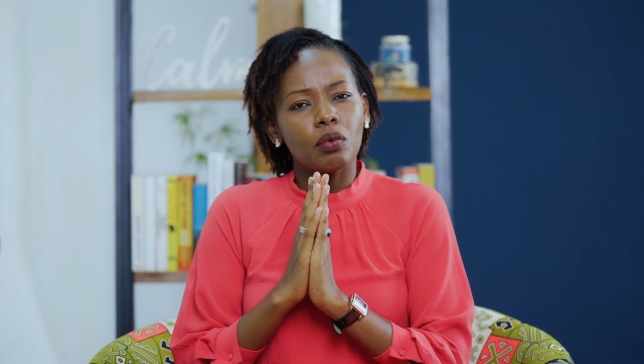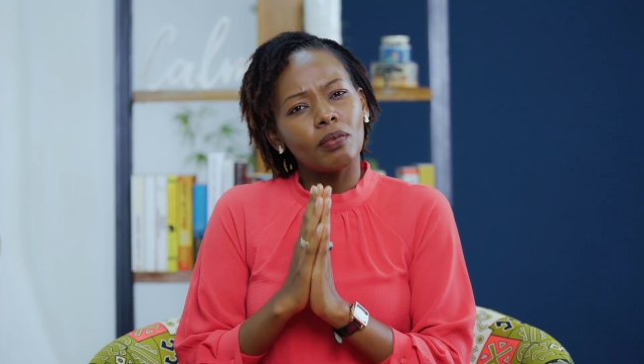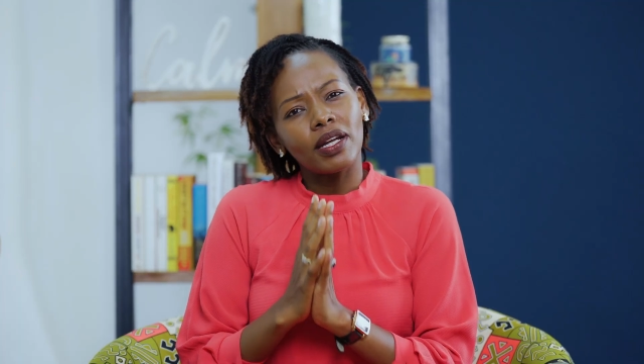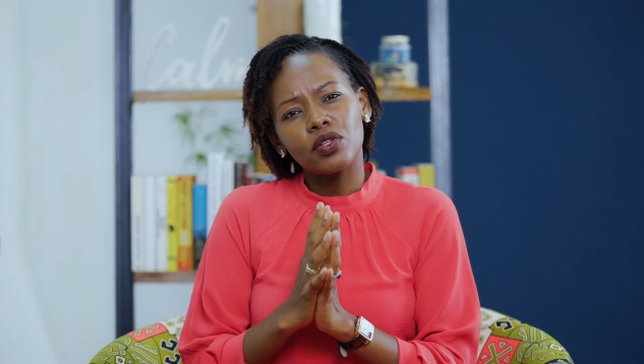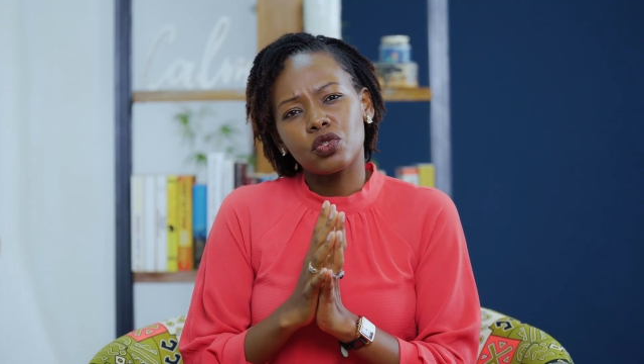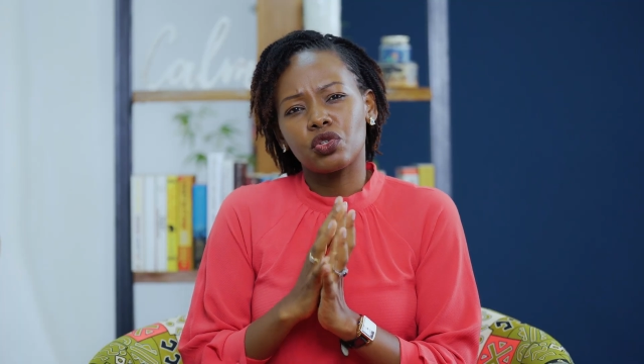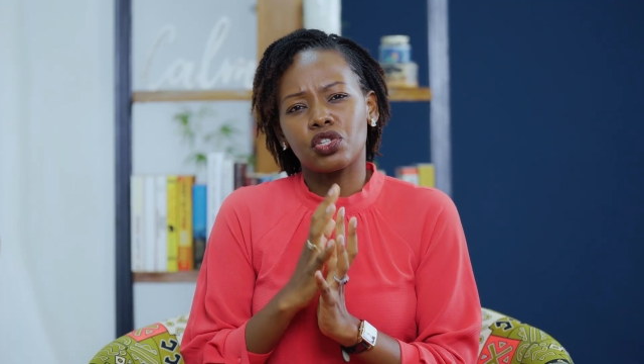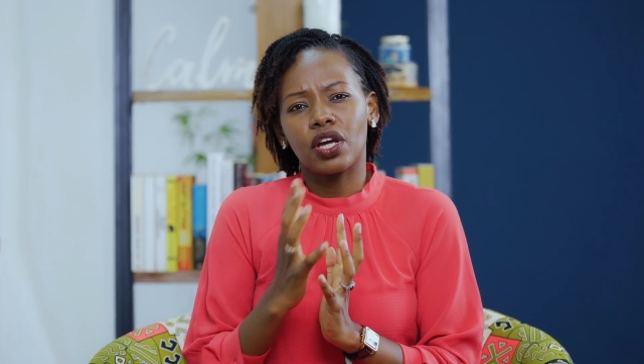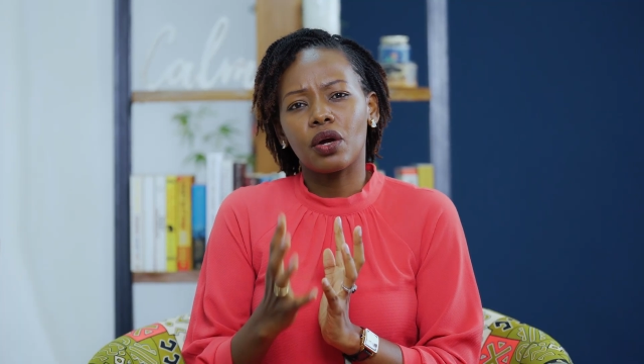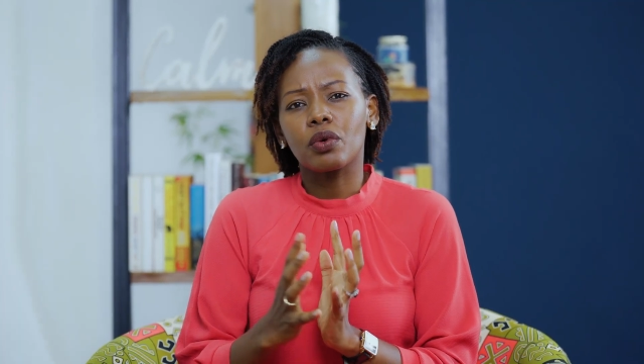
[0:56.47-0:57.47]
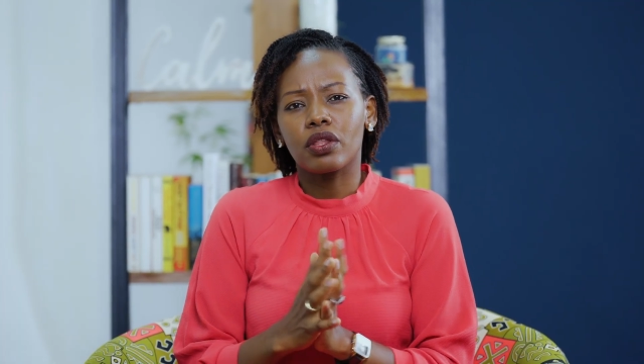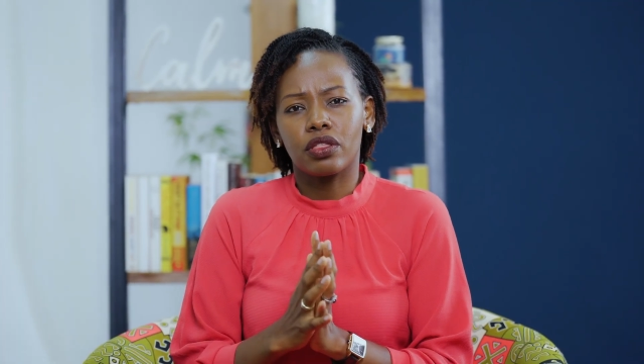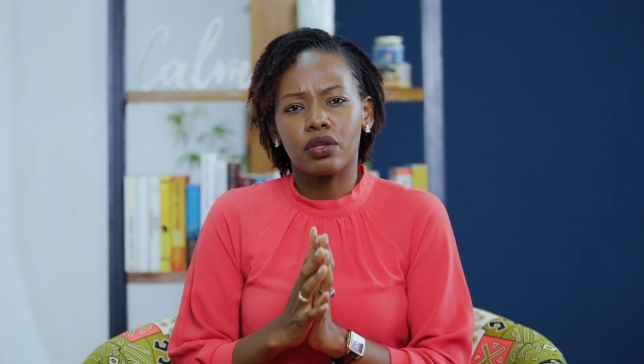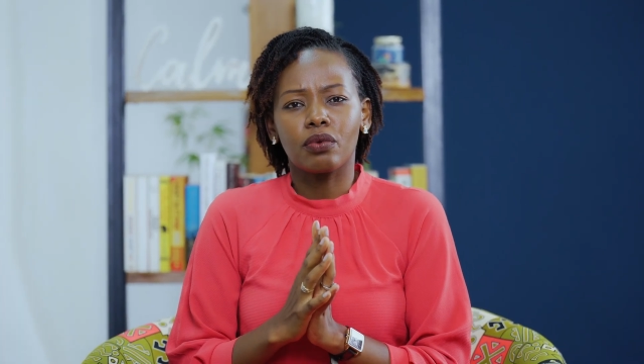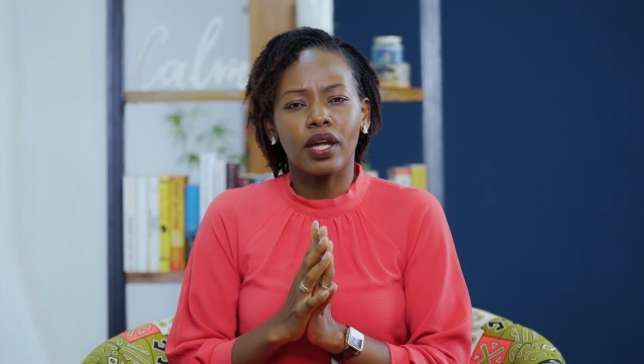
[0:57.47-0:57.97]
we managed to share
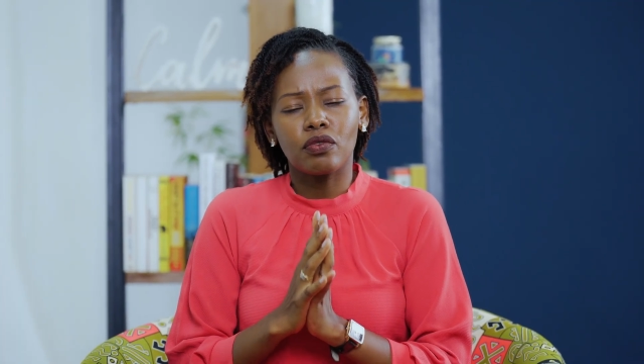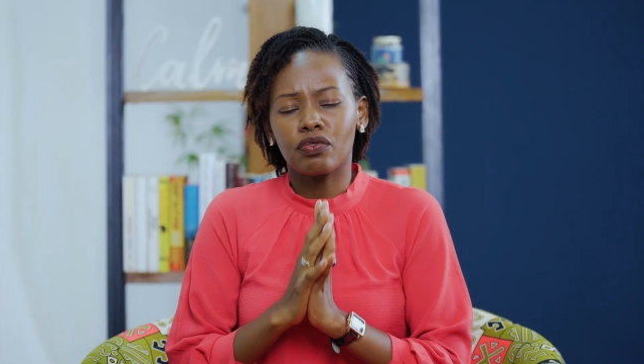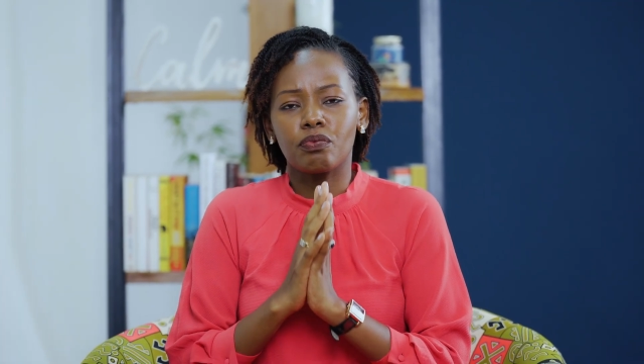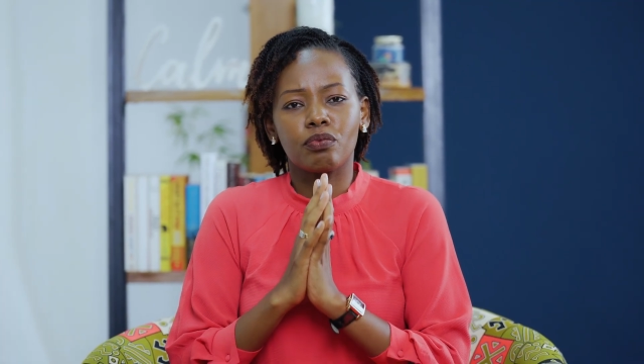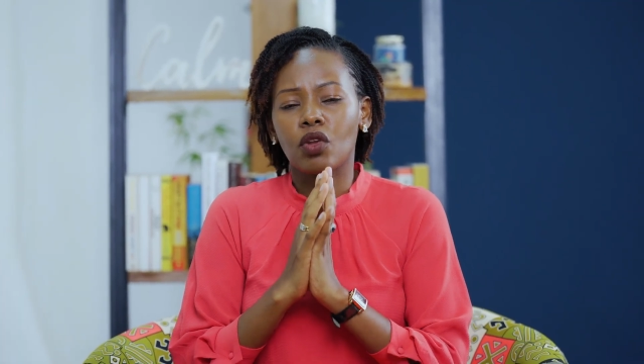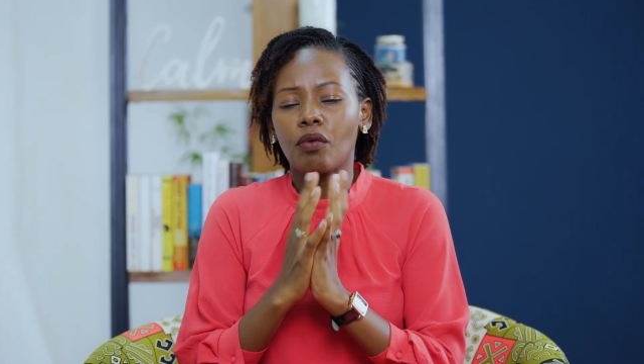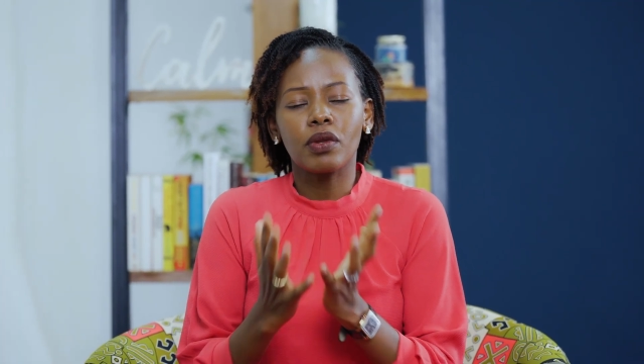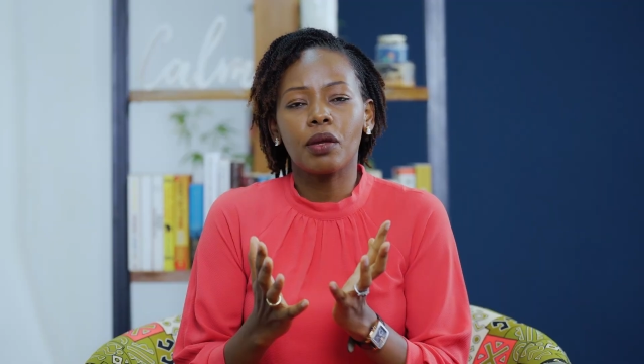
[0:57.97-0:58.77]
with you, and if you've not been